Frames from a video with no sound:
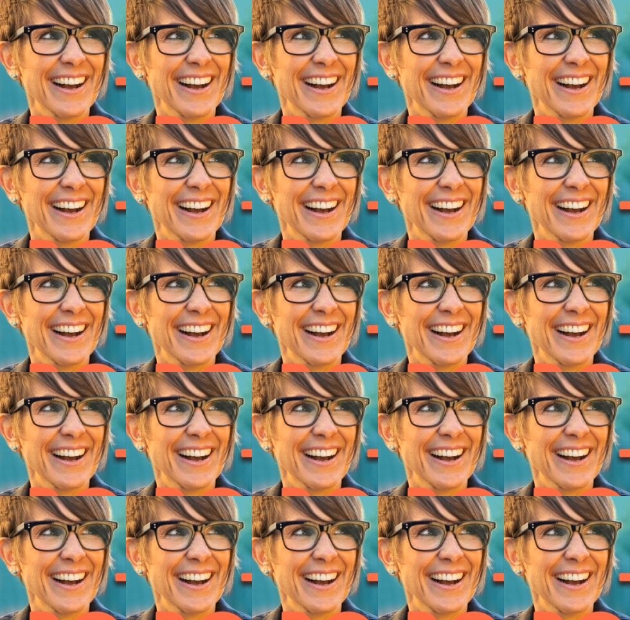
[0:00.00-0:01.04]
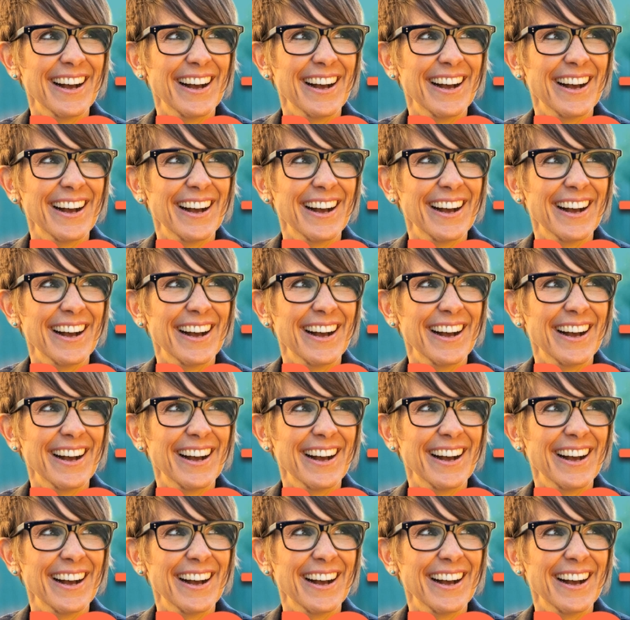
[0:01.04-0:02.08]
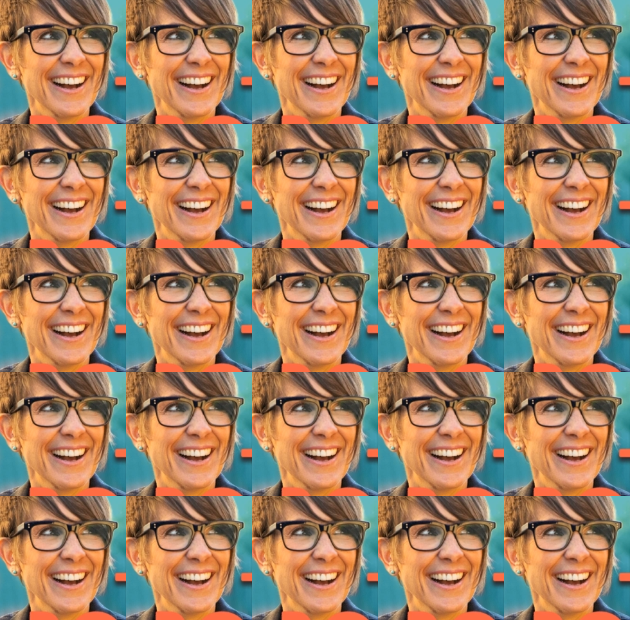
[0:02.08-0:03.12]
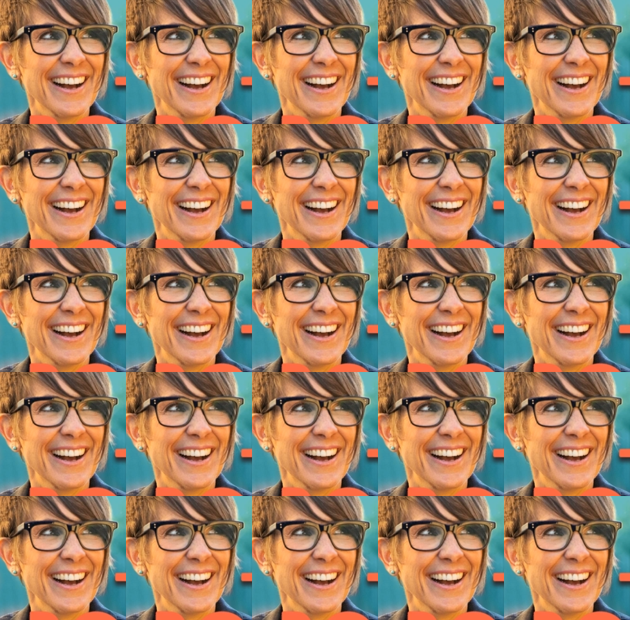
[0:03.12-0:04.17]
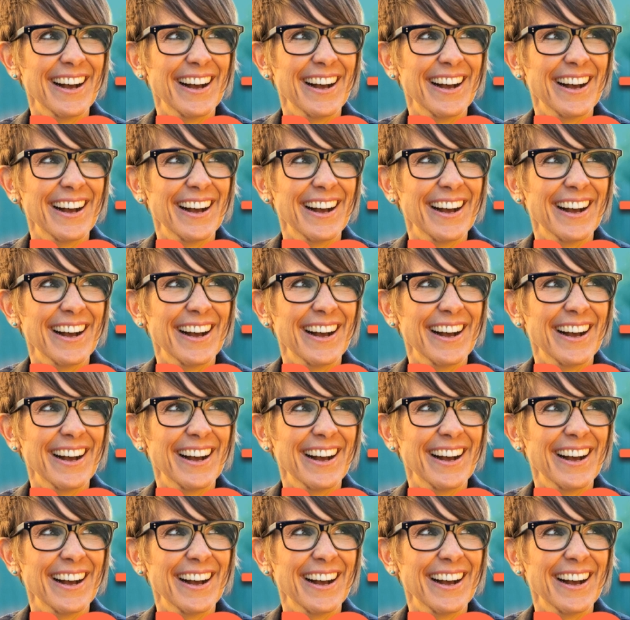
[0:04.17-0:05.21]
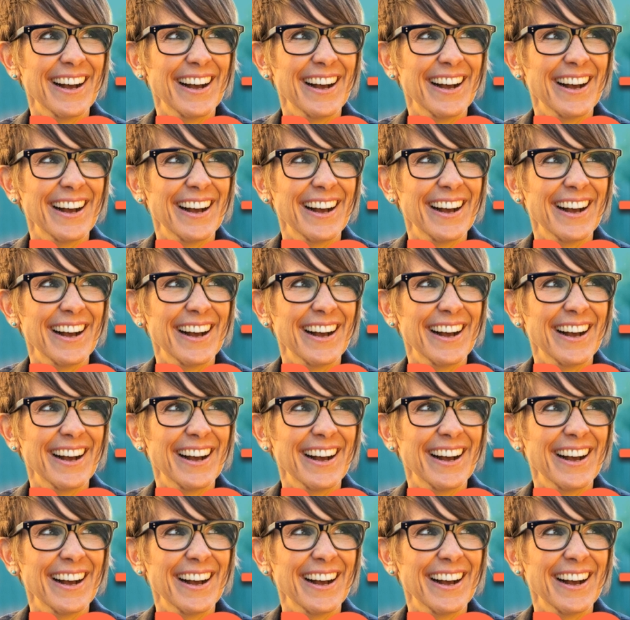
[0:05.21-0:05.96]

[no speech]